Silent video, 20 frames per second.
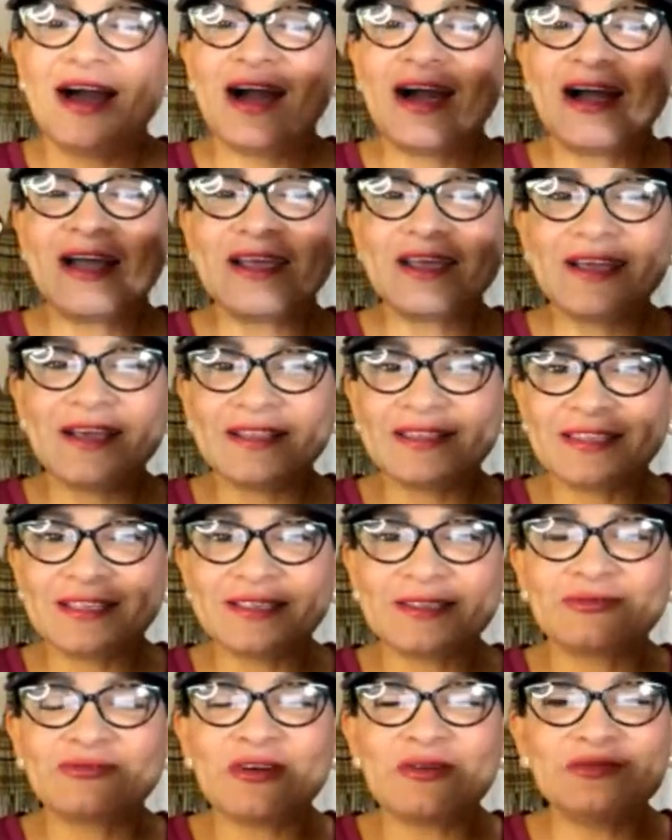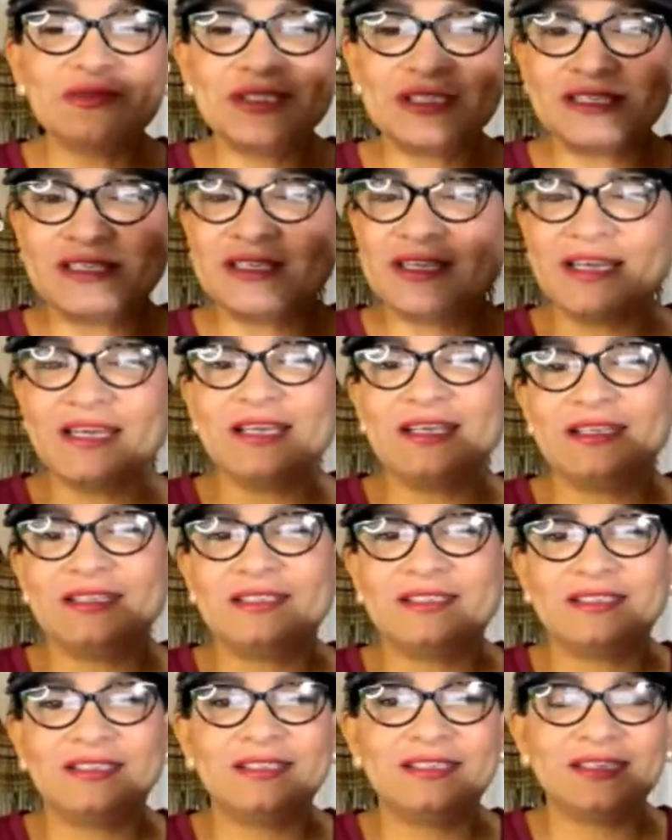I get this from
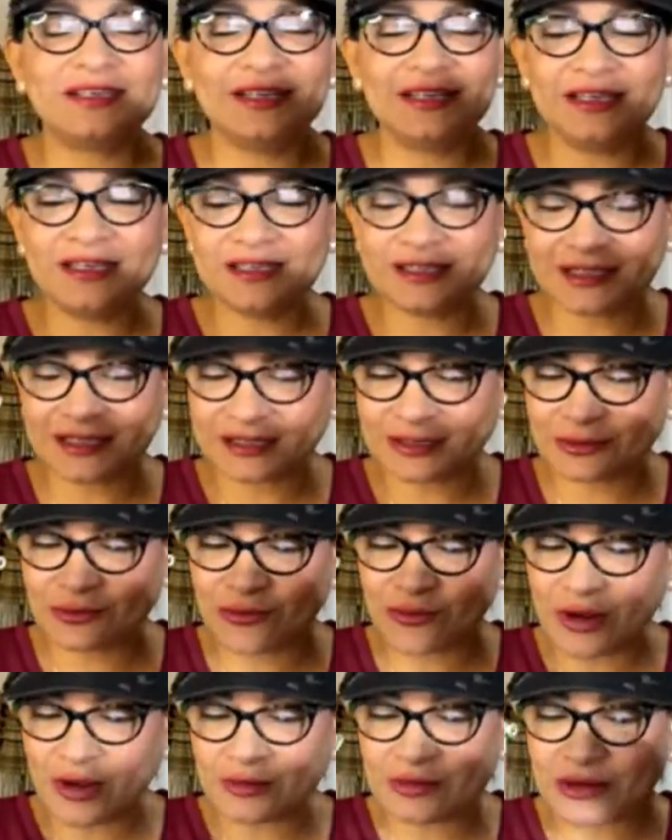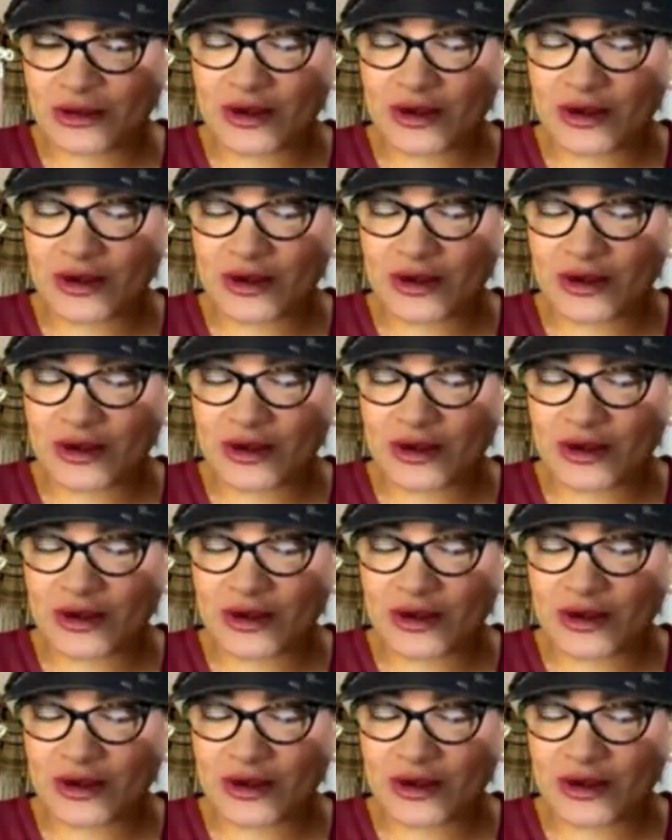Denise. Denise has rubbed